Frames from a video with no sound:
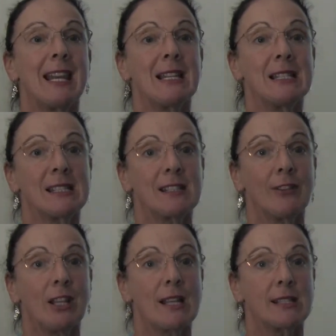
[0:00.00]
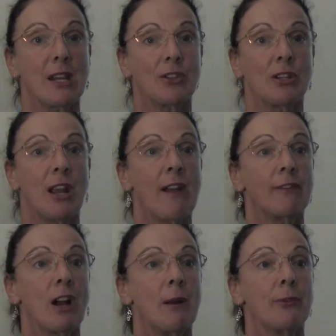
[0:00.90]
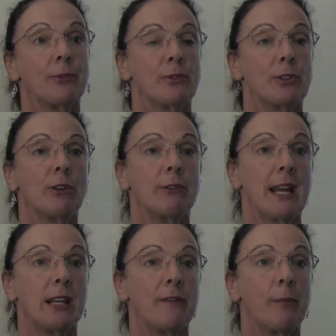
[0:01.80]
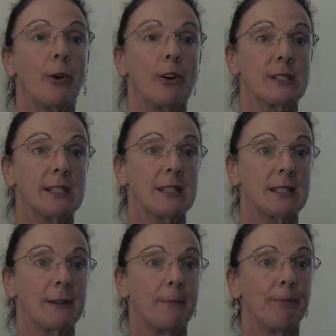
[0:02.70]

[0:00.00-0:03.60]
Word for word: in civilization have come through the creative process.